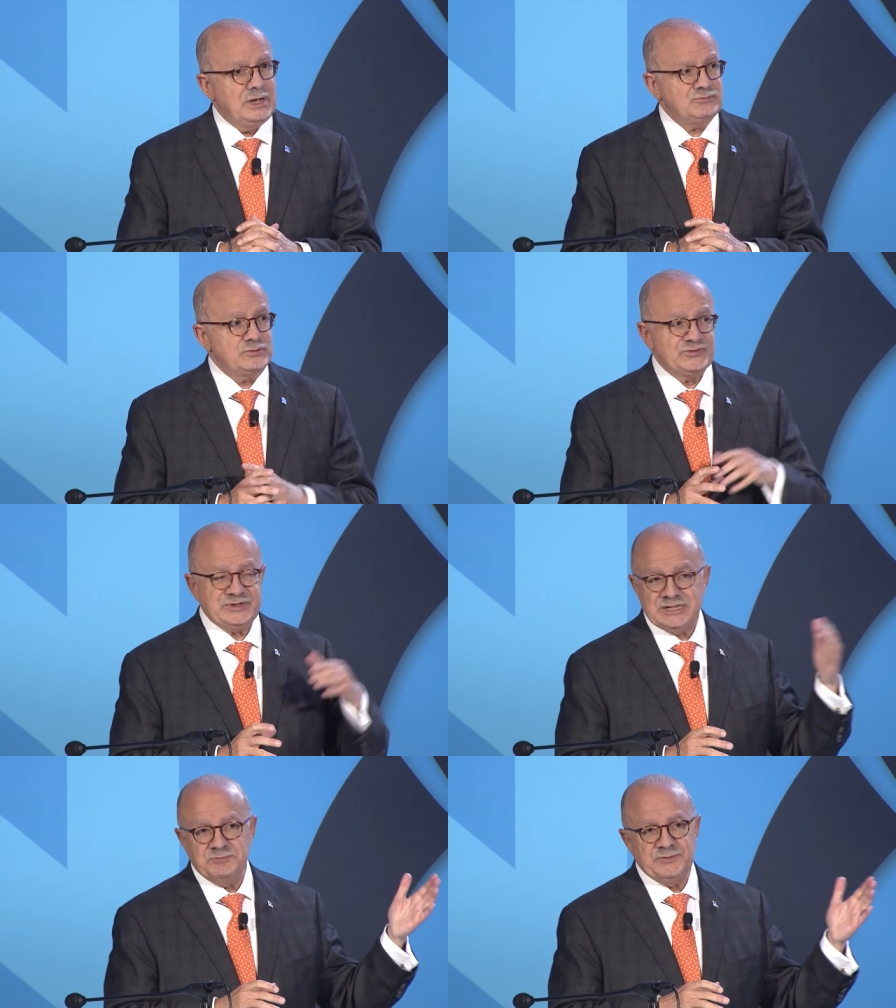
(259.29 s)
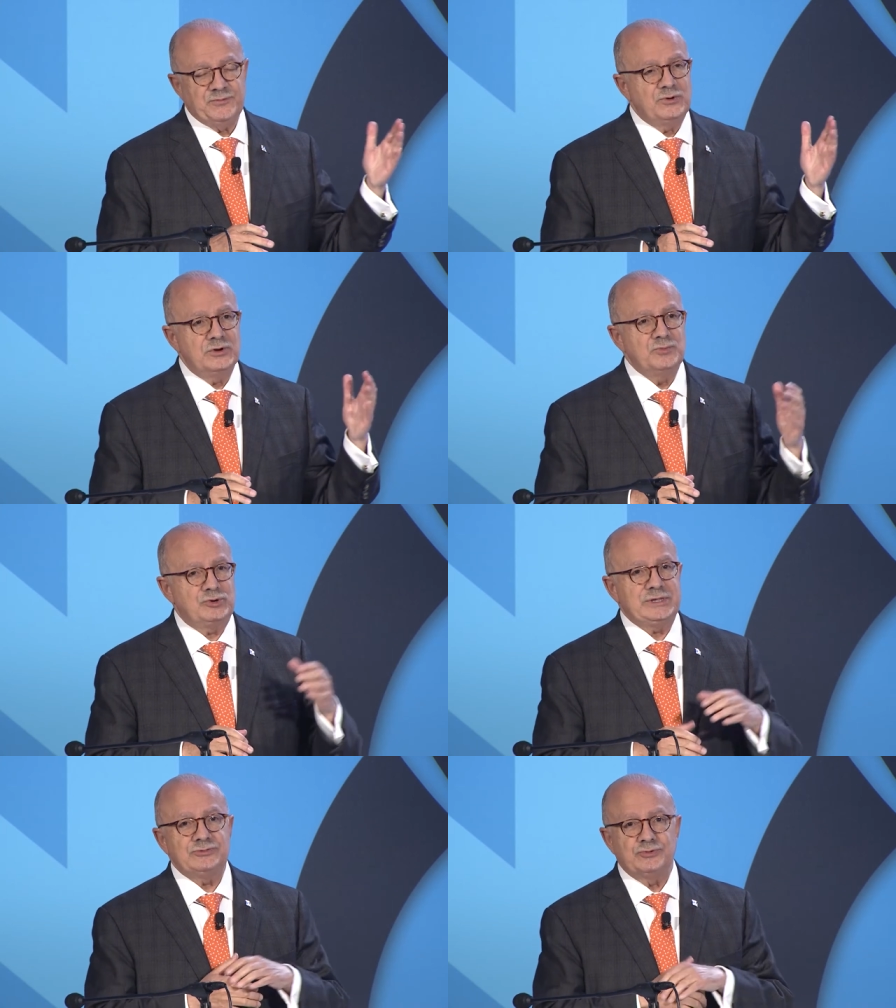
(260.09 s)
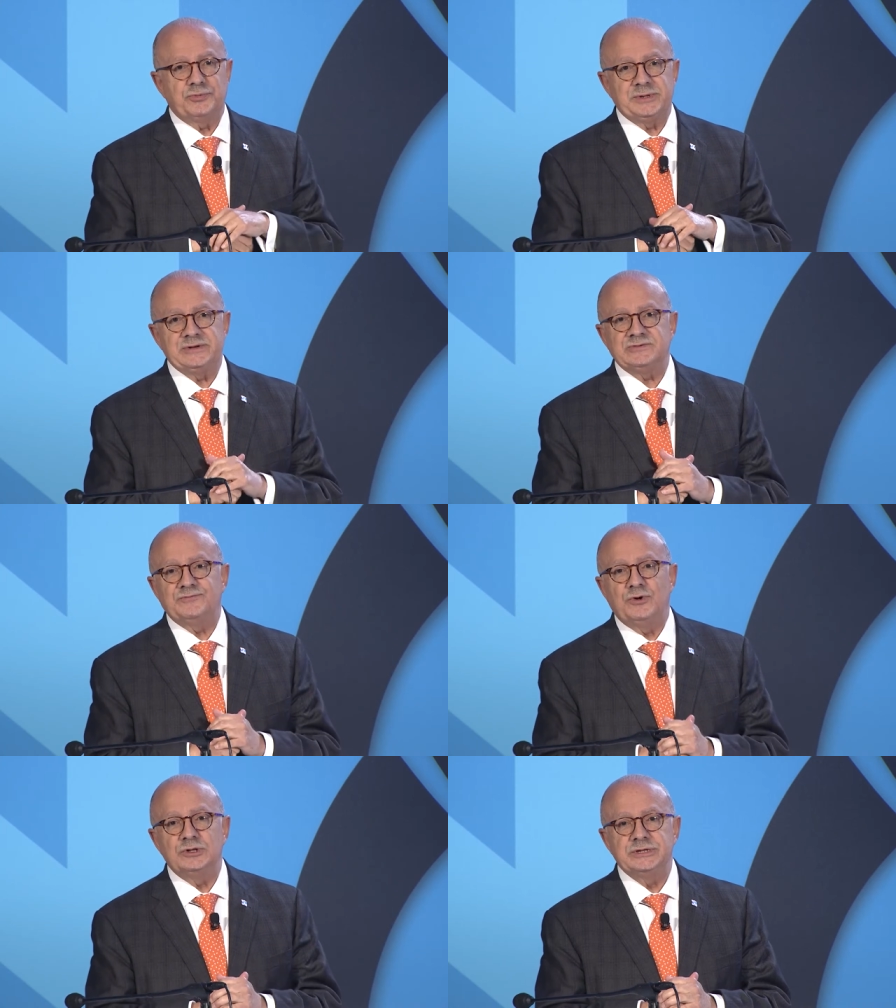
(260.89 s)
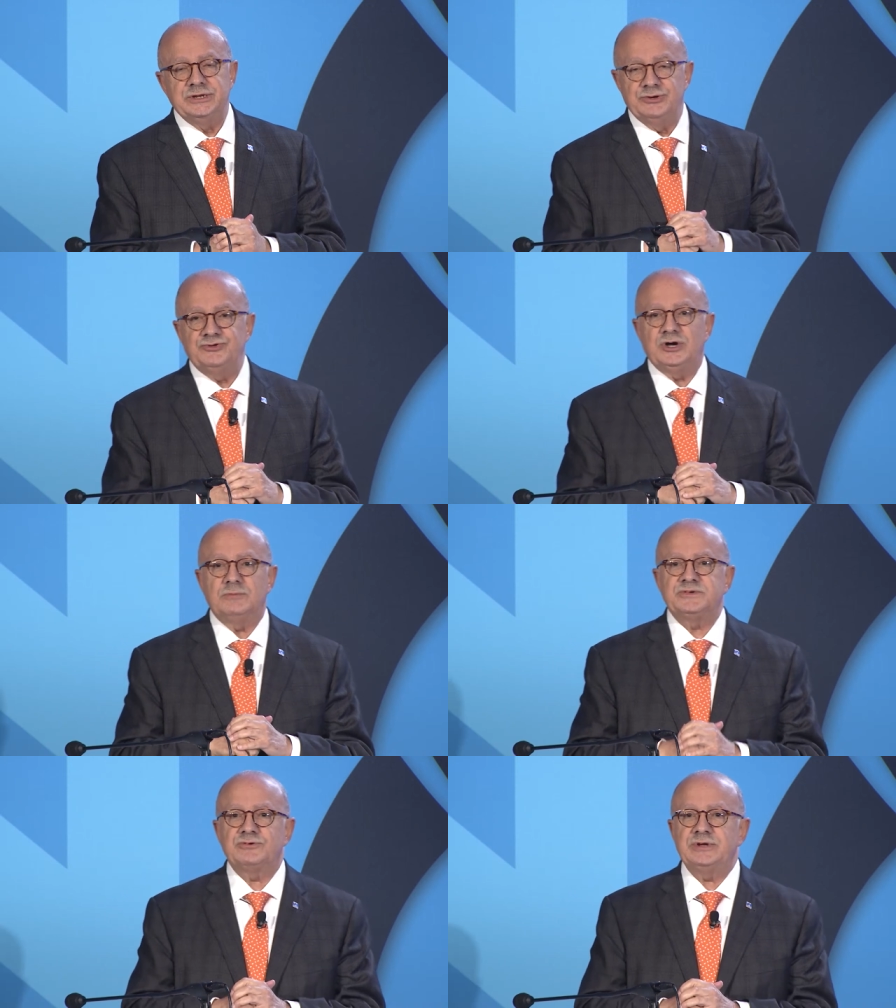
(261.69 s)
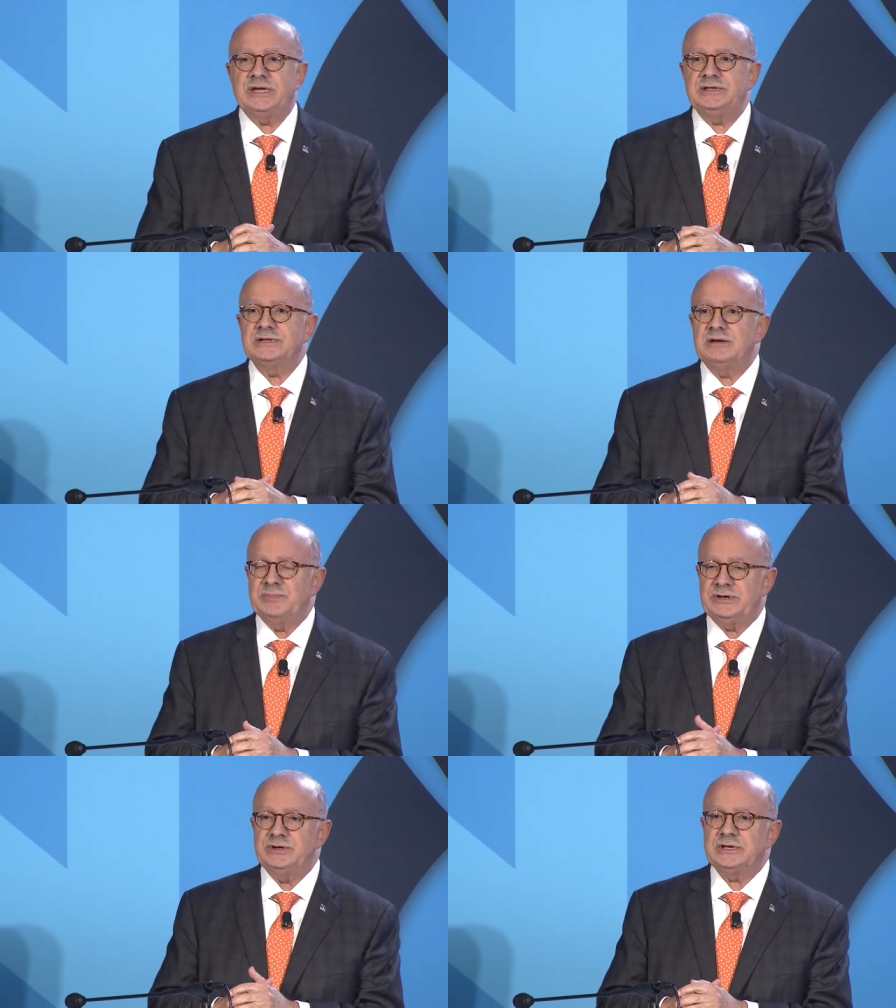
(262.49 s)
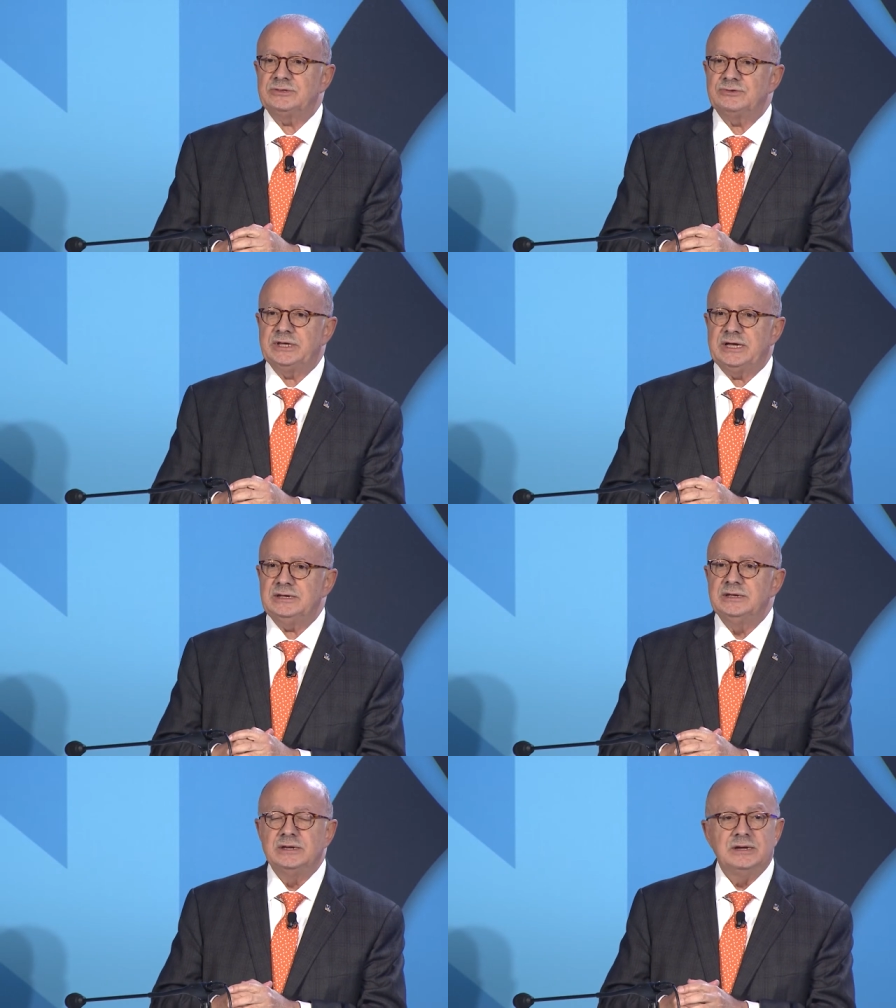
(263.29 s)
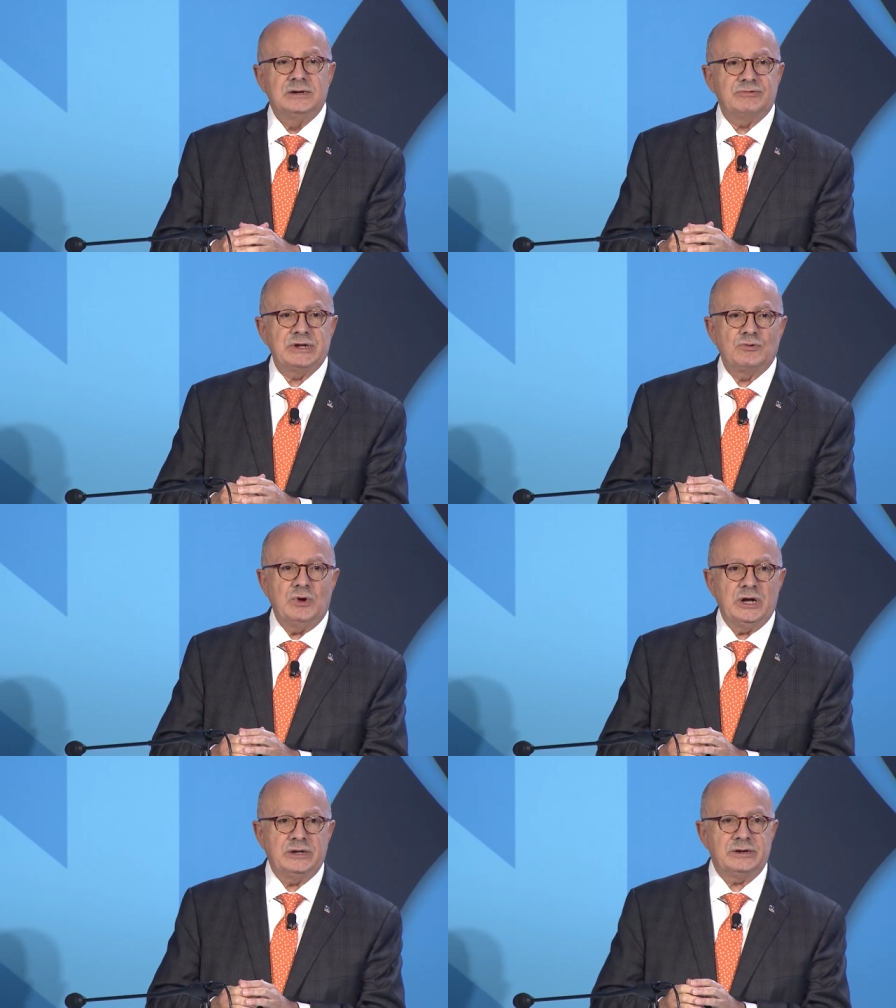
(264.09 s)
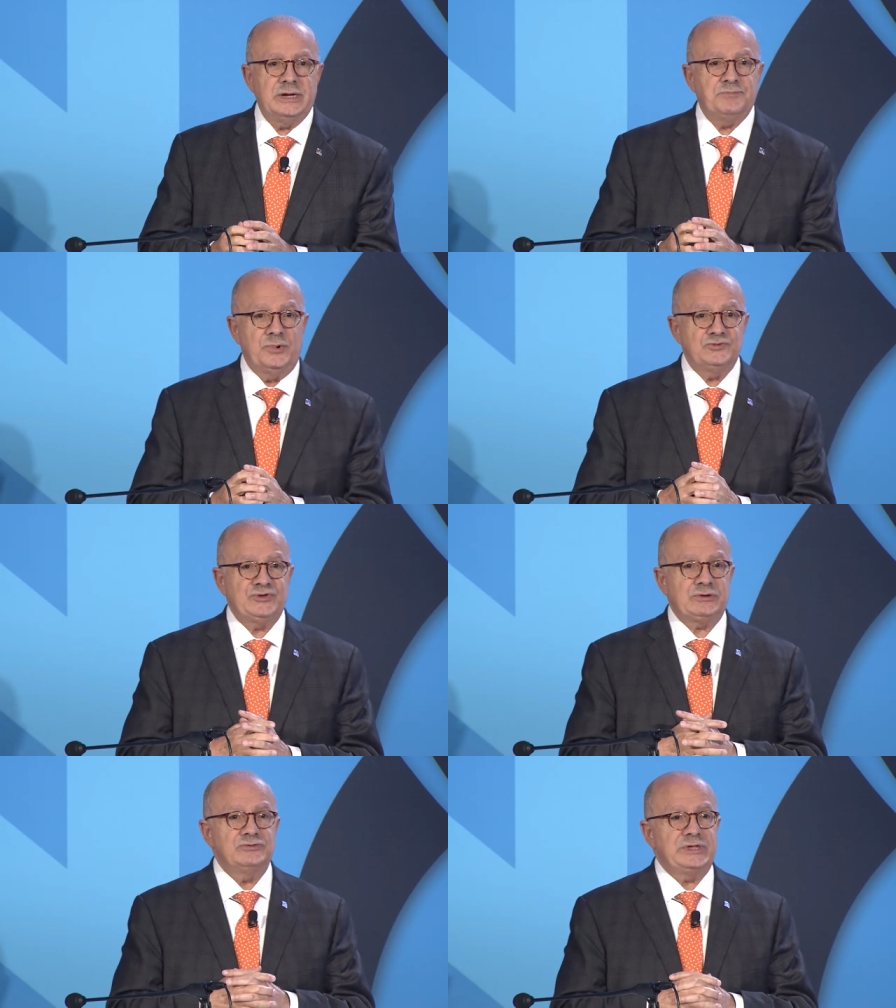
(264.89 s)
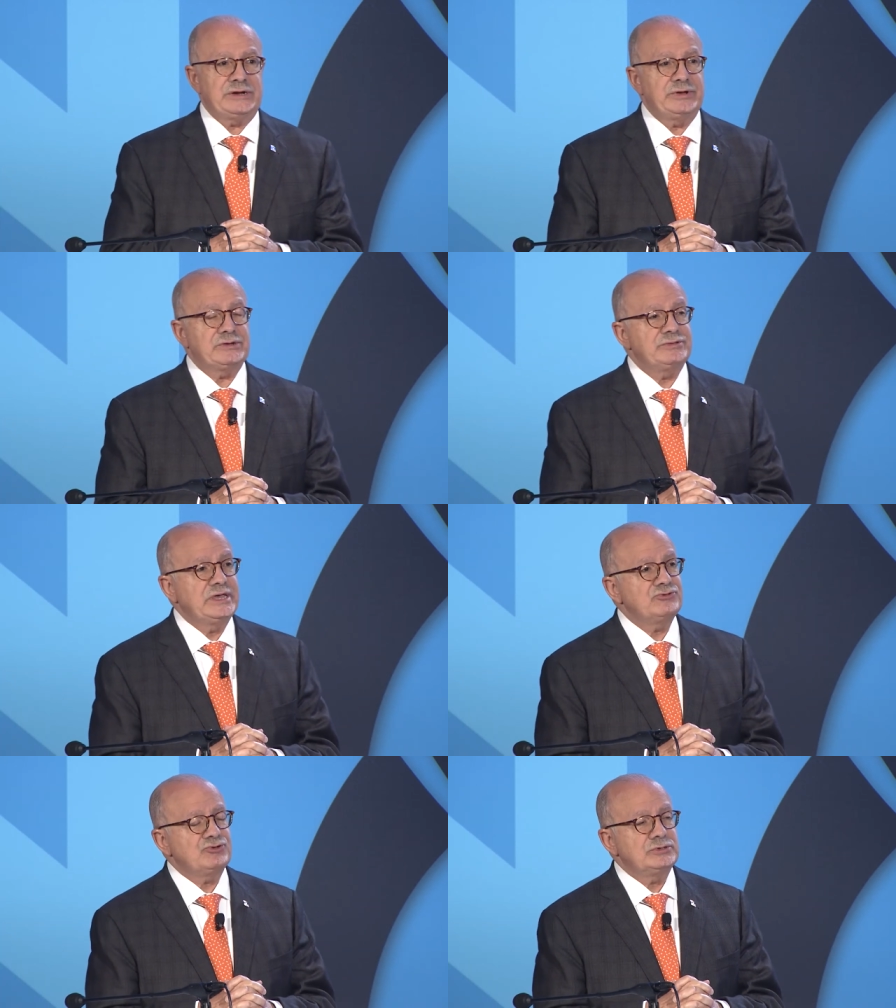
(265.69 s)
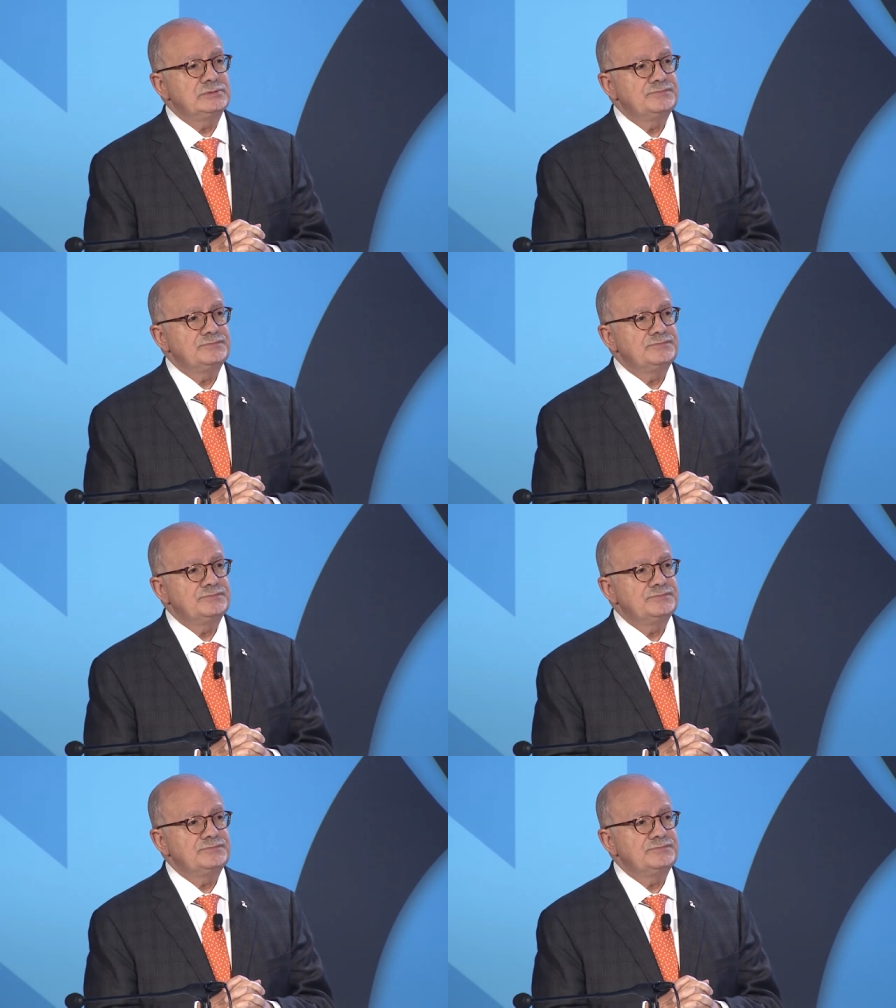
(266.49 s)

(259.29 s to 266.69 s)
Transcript: As was said before, more than two thirds of all the new jobs created in America today require a post-secondary credential.